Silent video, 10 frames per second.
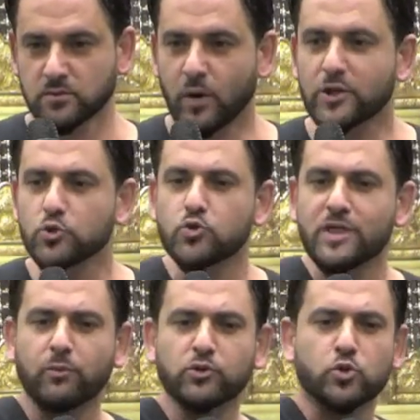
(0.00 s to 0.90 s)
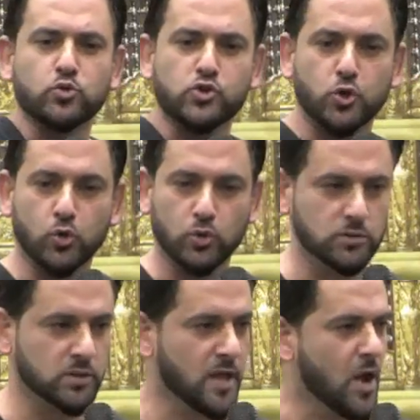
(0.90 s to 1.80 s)
Why do you do that with your own soul?
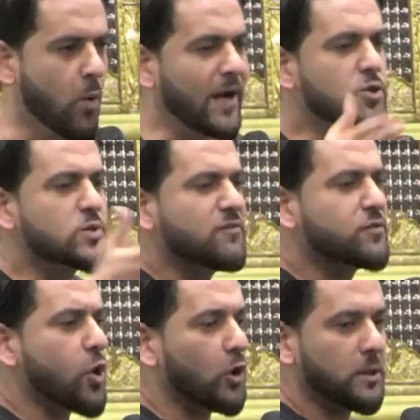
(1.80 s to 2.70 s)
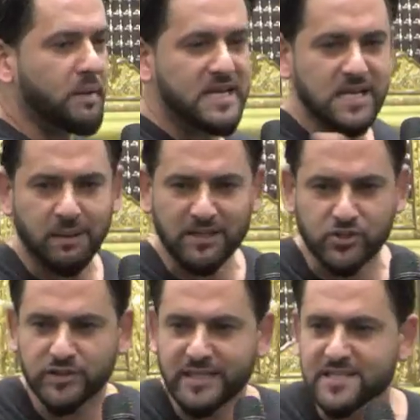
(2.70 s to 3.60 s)
Why do you give your own opinion about
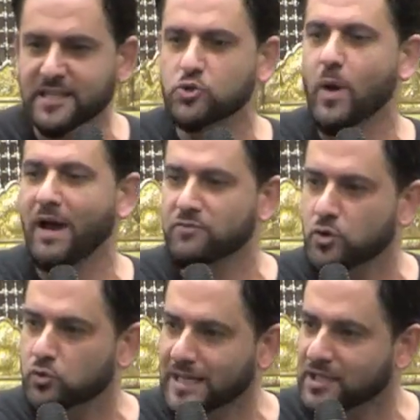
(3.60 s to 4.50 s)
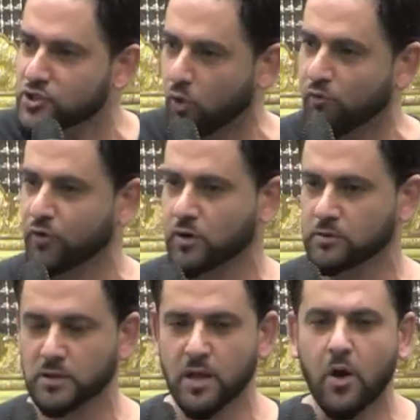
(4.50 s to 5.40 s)
certain things that you have no knowledge over?
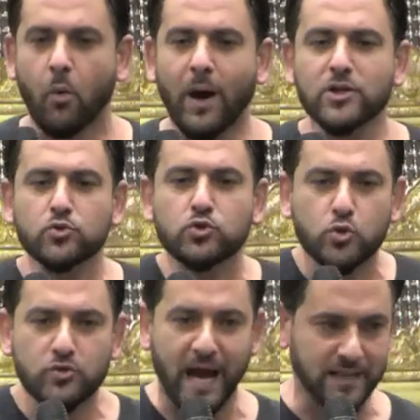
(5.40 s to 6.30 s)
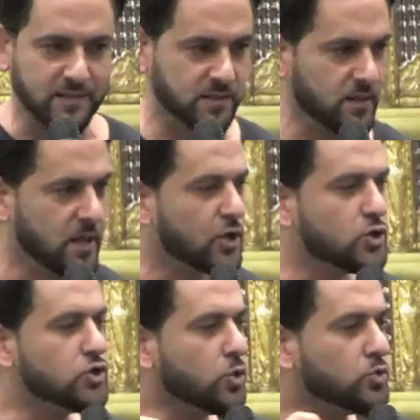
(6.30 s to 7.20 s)
Why do you do that?
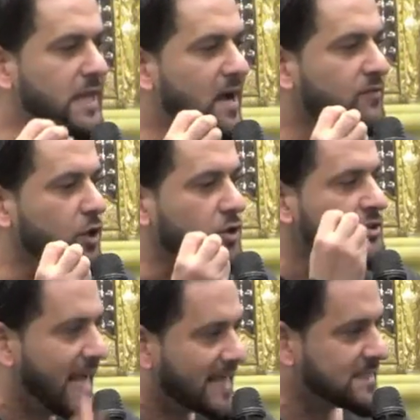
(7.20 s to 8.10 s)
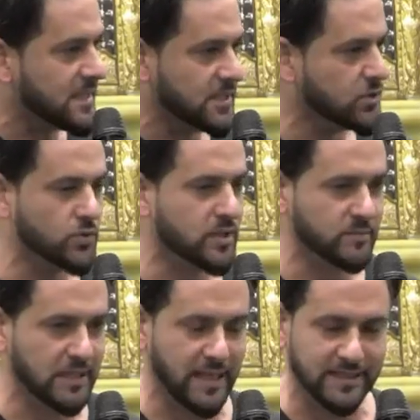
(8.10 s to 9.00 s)
Don't have the audacity to do
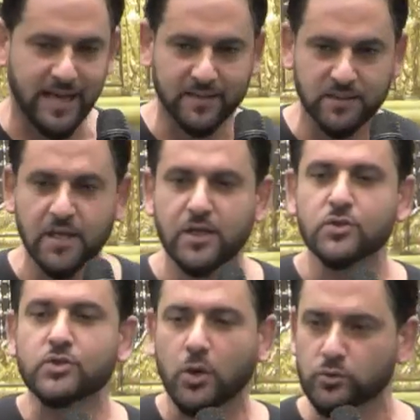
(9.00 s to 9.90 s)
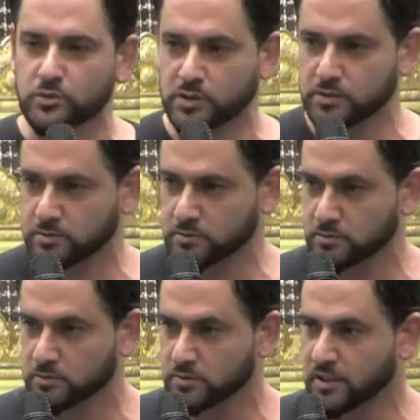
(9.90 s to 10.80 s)
something like that. Don't.
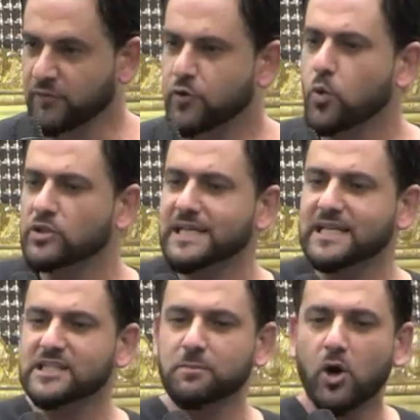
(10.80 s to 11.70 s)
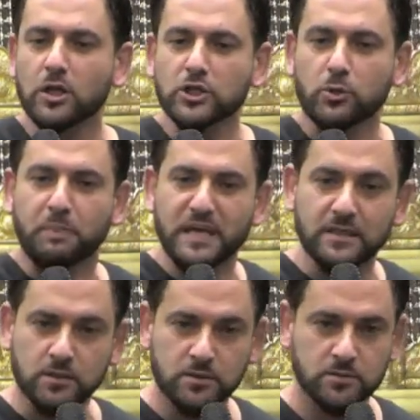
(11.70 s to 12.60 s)
If you want to take a small little
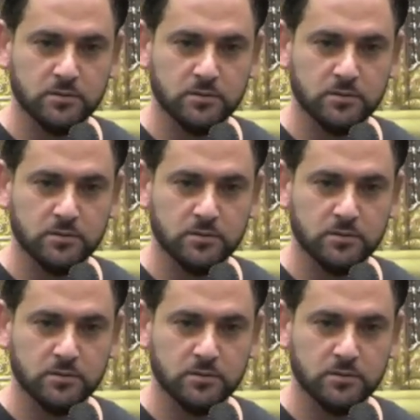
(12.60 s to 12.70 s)
pill